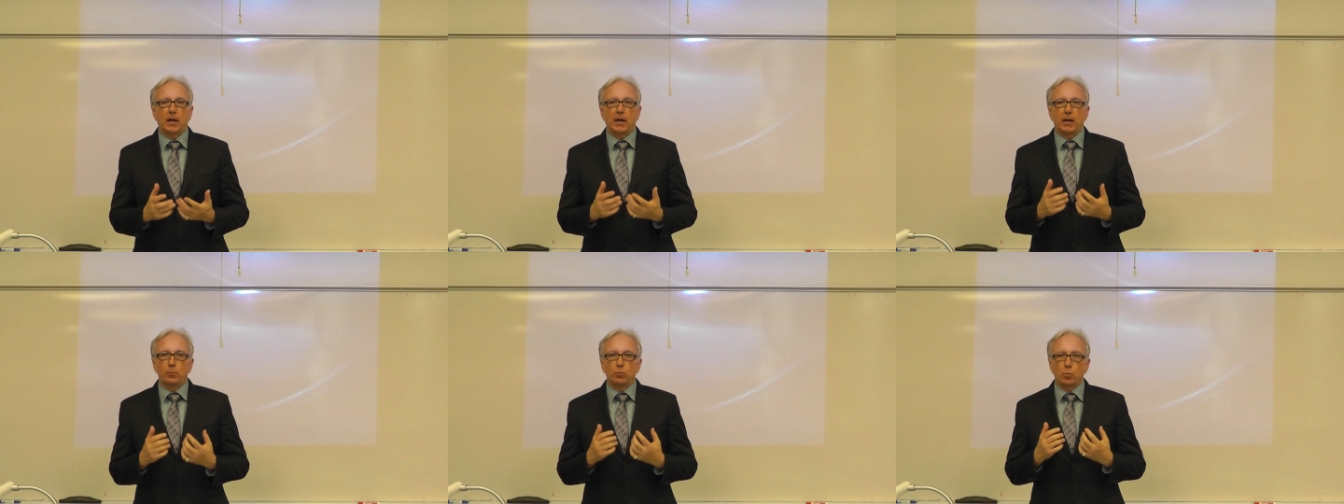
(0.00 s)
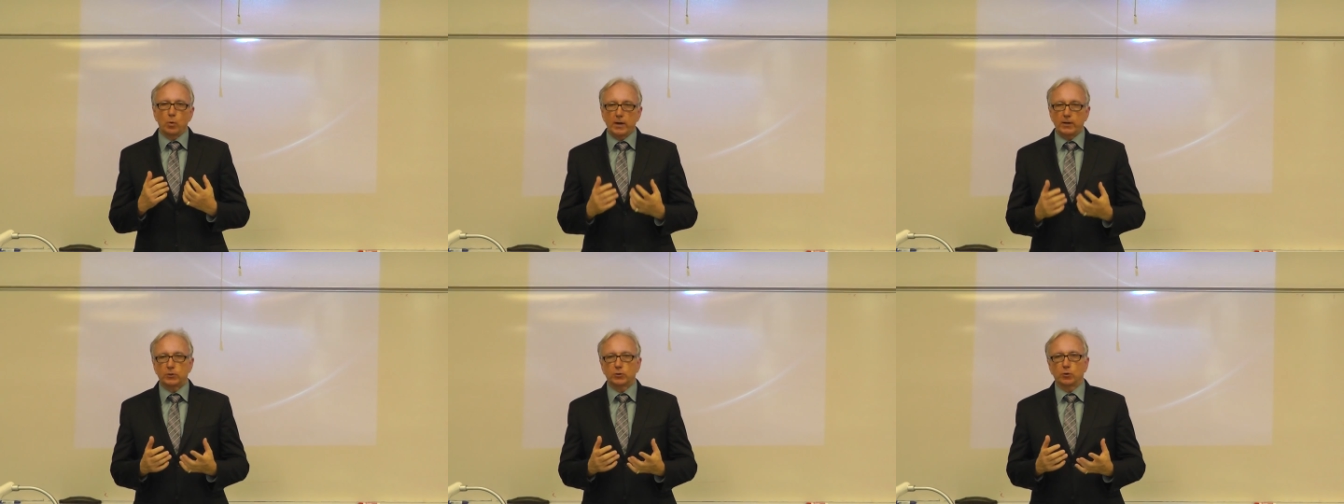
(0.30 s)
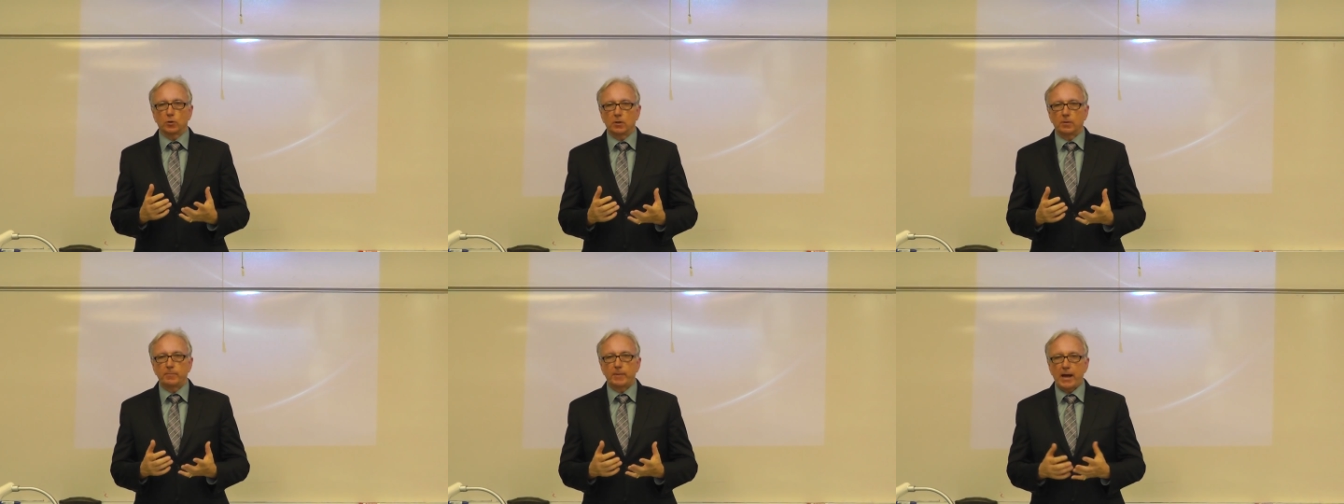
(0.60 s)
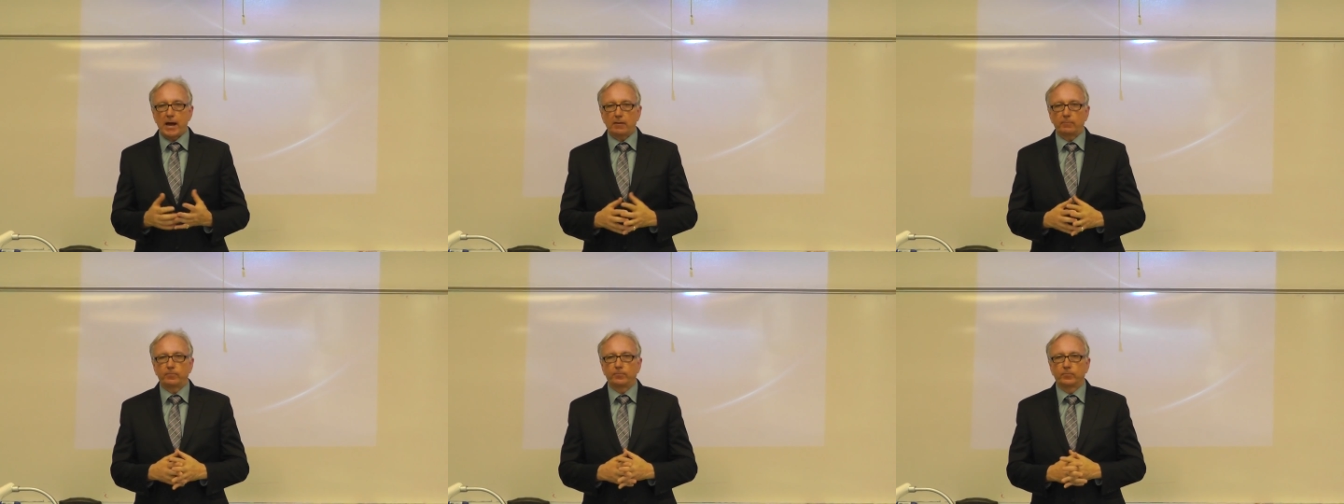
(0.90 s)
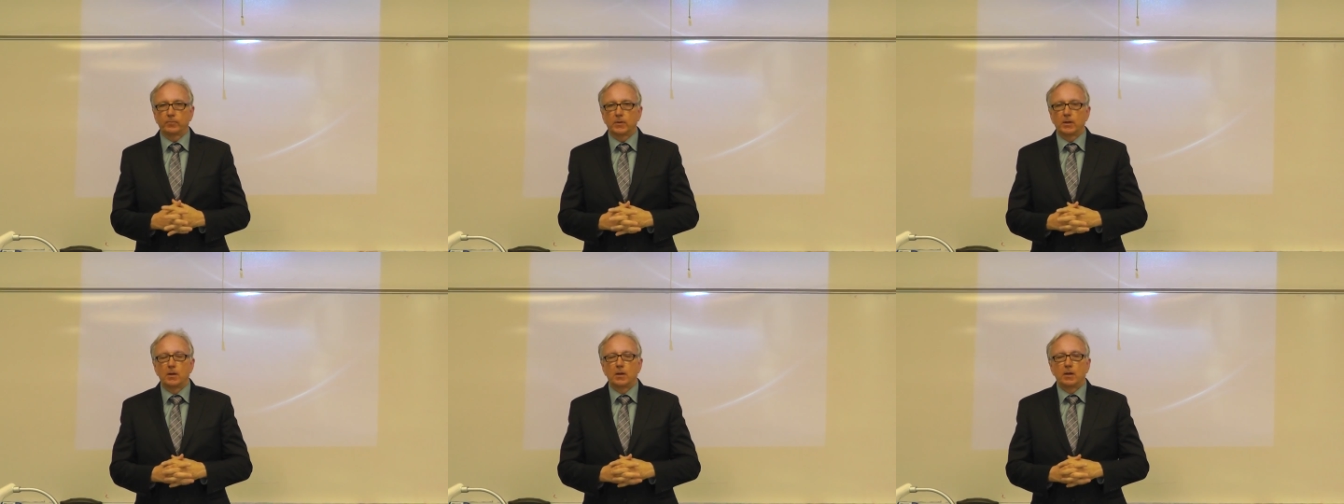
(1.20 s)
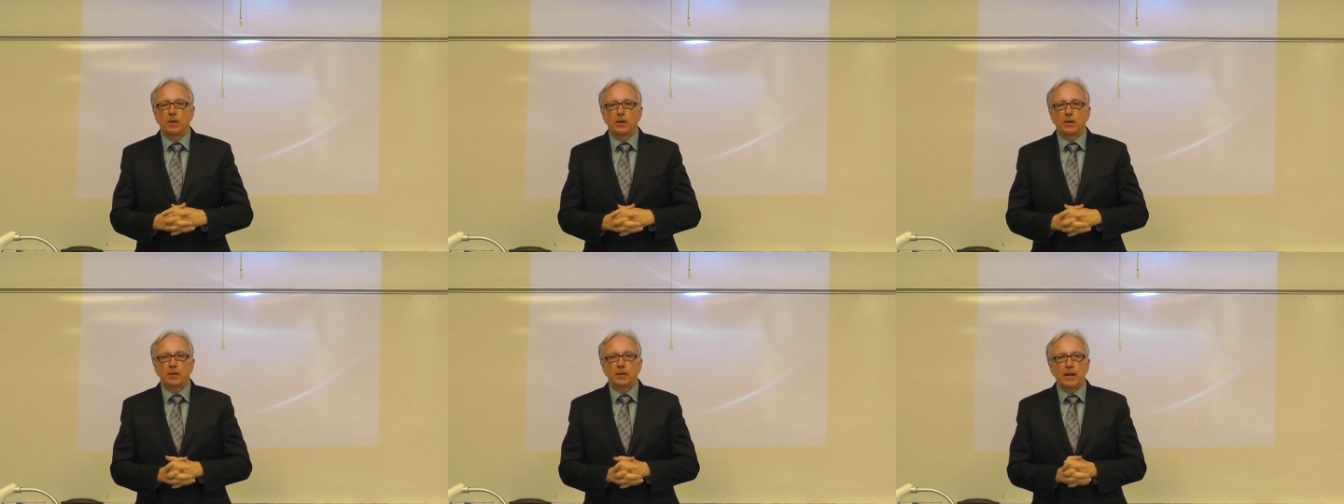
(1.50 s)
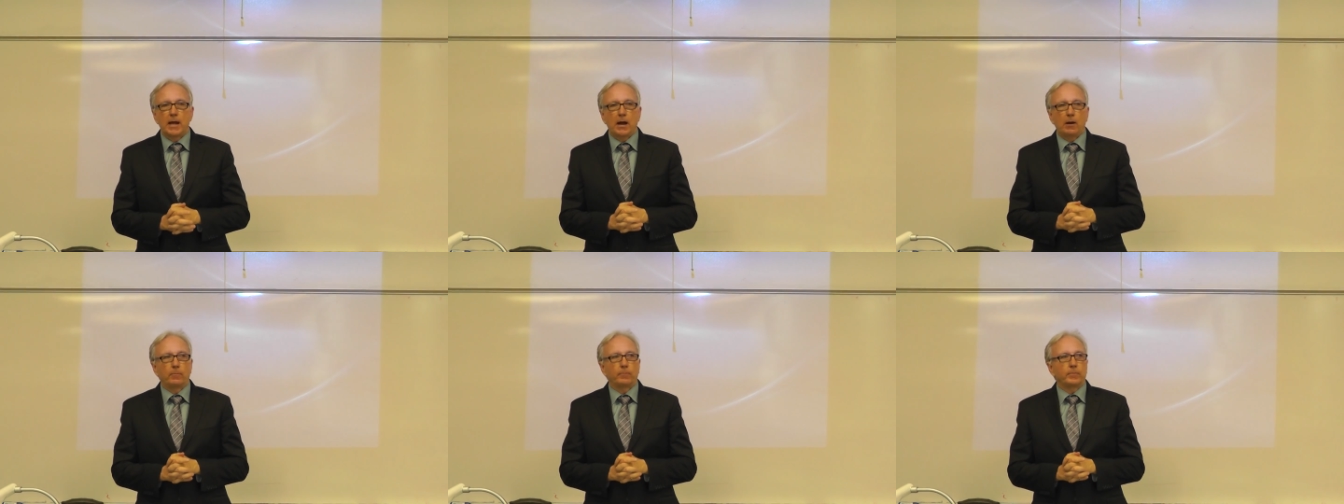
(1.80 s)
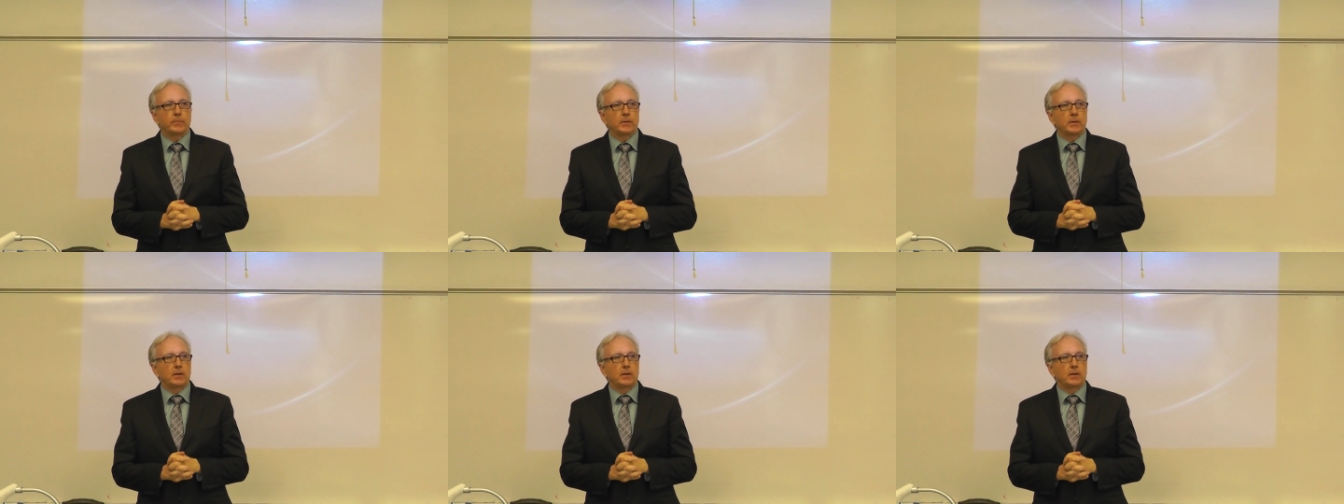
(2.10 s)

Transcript: and what it's all about. Now,